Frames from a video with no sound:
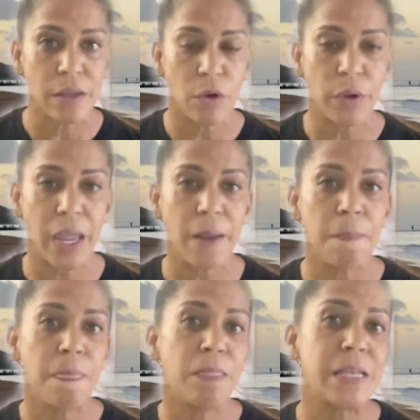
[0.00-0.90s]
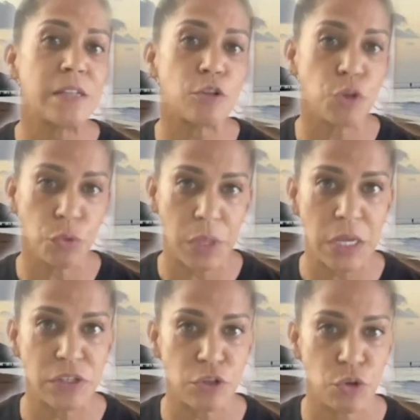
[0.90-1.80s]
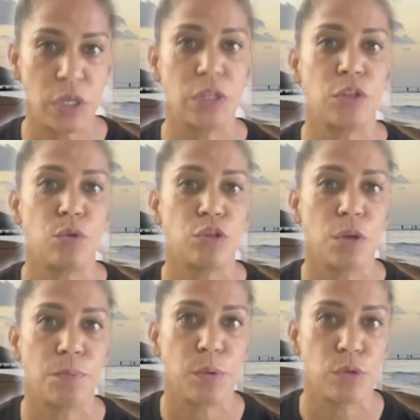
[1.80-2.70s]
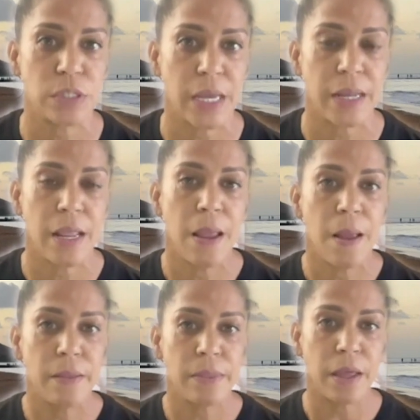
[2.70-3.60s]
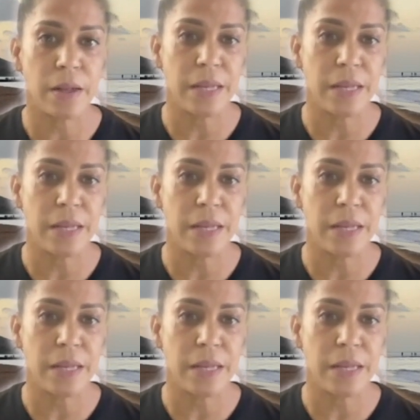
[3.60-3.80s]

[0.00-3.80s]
Okay, these are two things that you can do to boost that: the